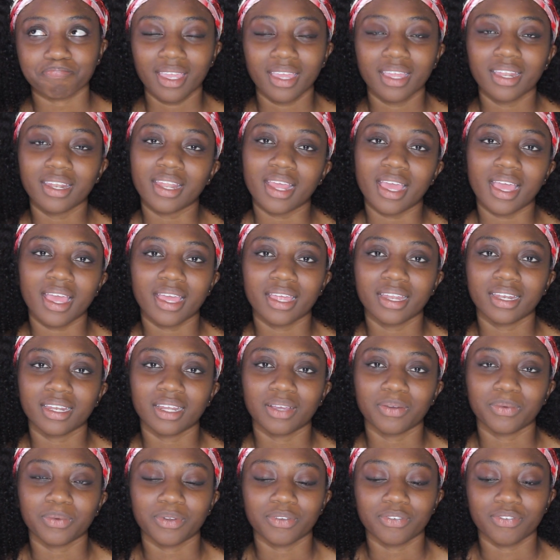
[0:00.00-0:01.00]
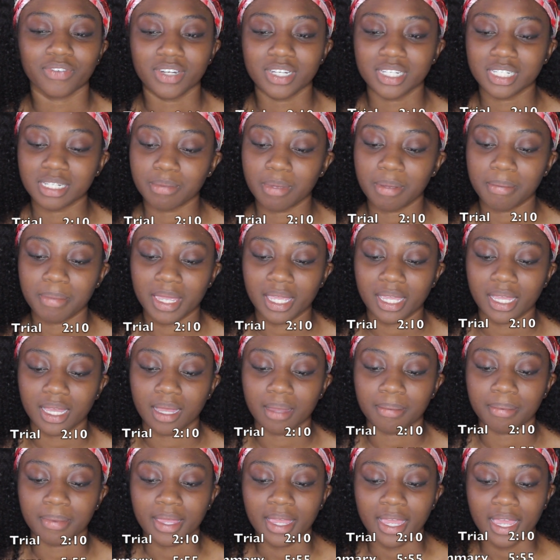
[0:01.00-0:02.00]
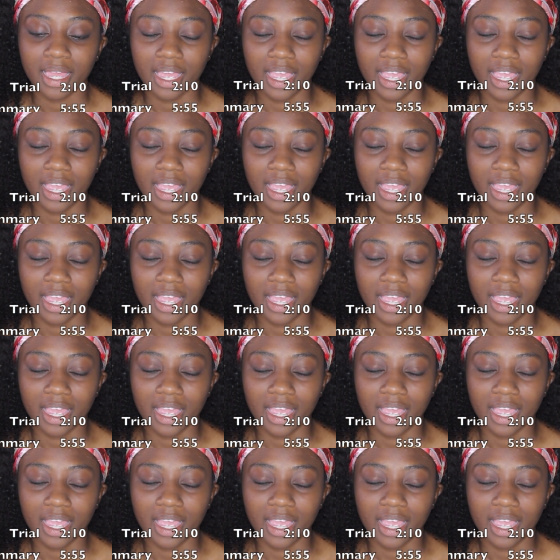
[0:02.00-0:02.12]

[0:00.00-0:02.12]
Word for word: And then we'll finish my makeup.